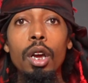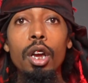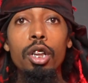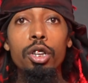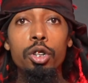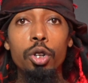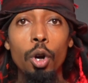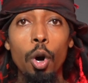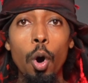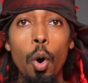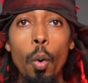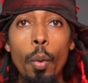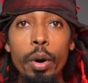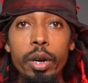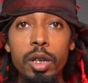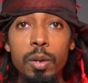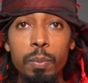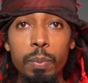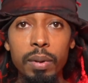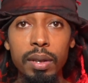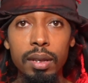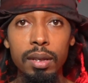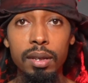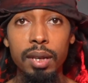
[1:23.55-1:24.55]
to always
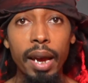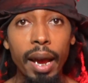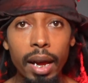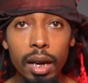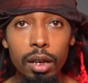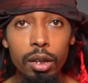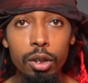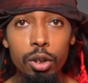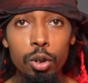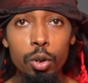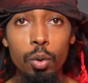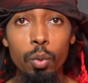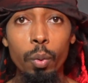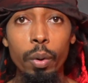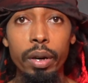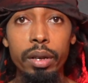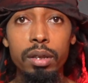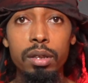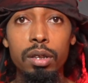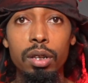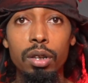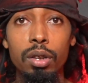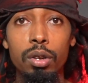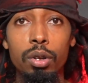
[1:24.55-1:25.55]
be telling you
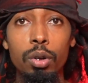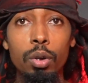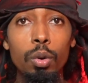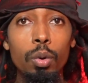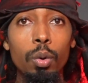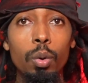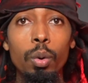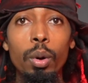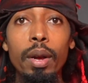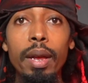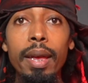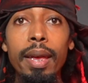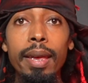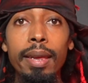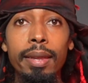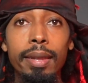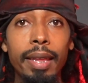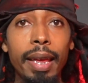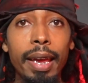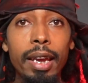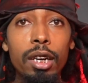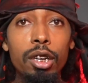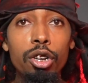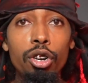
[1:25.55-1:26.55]
what to do,
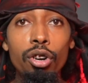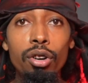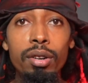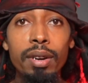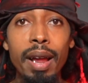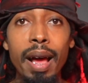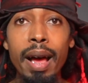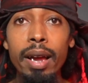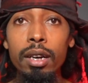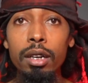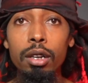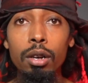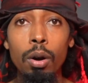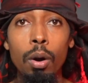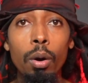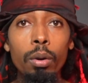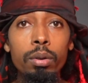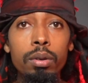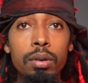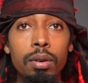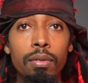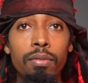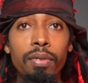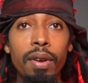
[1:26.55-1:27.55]
then you're not
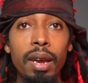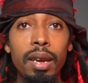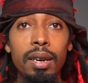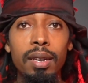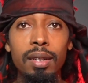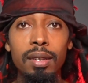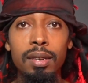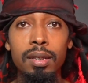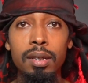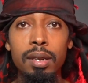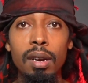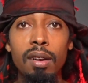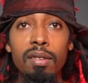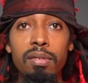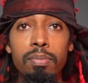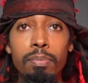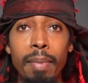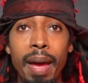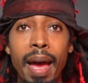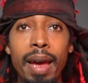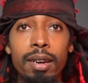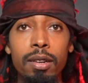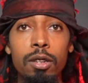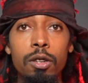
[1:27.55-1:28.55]
cultivating
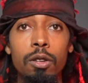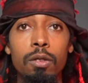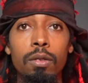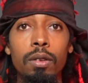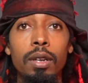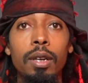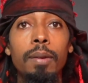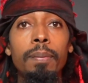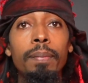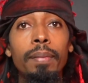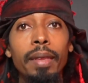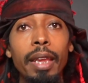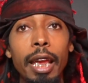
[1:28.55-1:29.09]
self-mastery.